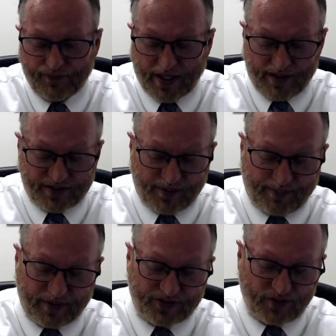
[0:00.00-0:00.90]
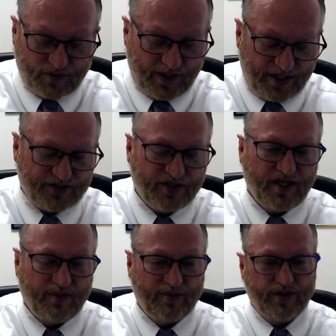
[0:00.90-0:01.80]
See, personal credit should
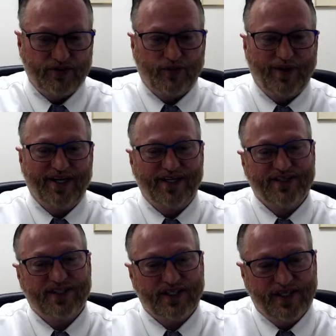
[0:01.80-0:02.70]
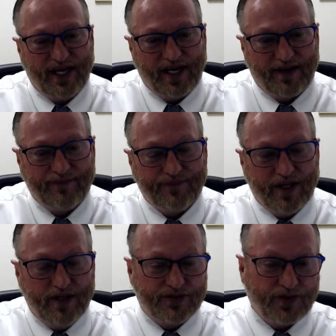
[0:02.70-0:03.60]
not be used the way it is today.
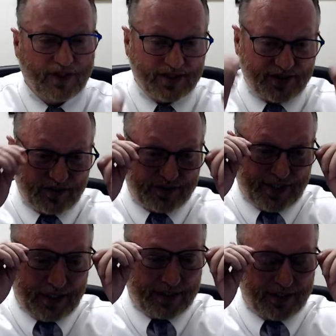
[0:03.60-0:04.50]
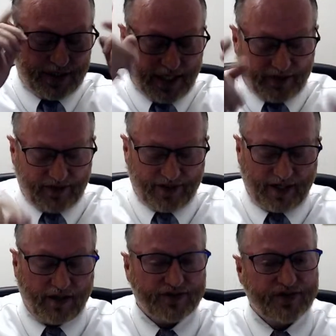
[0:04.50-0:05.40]
So let's understand today that they
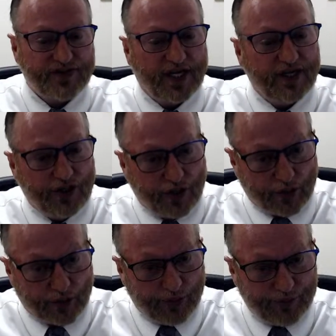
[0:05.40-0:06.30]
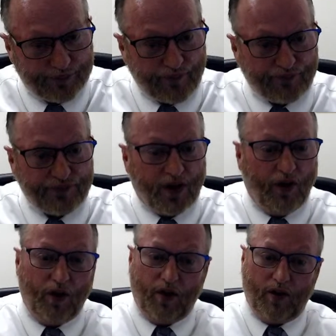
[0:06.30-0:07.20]
also say you
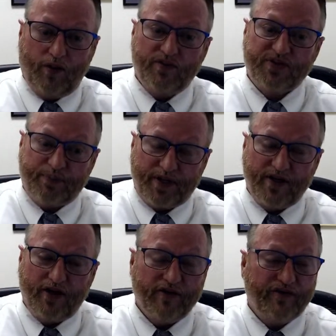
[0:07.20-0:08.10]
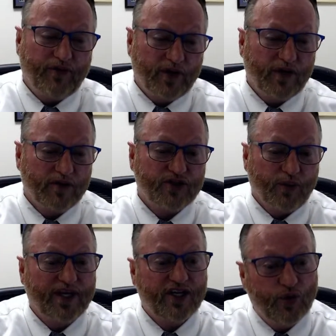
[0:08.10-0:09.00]
all spend $140 a
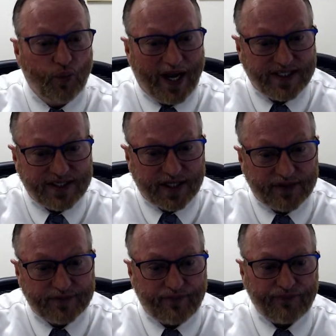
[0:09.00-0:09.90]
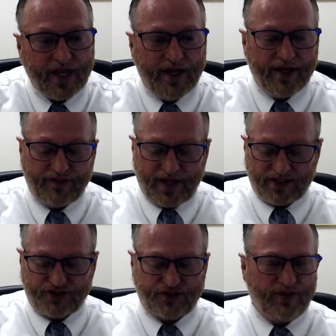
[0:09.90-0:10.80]
week and you waste it. If that's
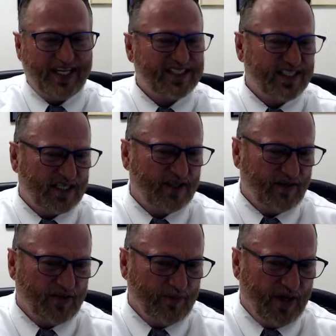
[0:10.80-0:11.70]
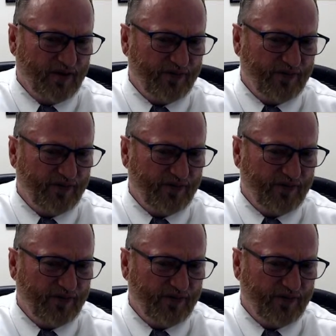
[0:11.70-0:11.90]
true, that's $600 a month.